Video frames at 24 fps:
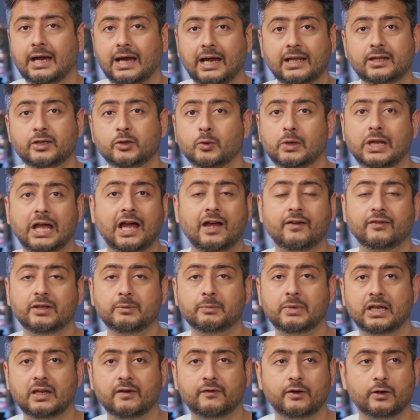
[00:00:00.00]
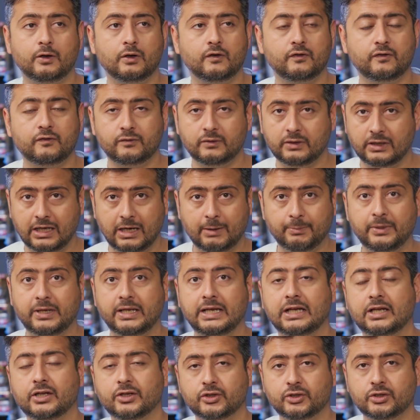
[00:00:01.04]
and you'll have the benefit of
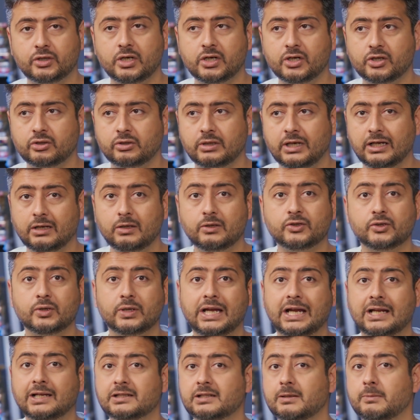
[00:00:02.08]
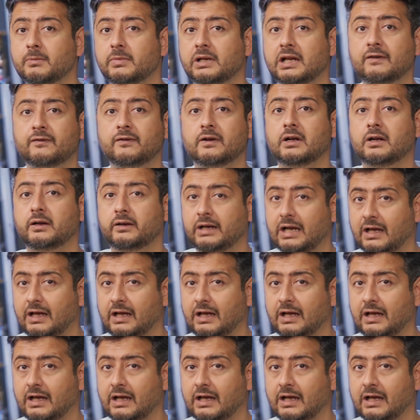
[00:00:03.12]
appearing in search and also getting some referral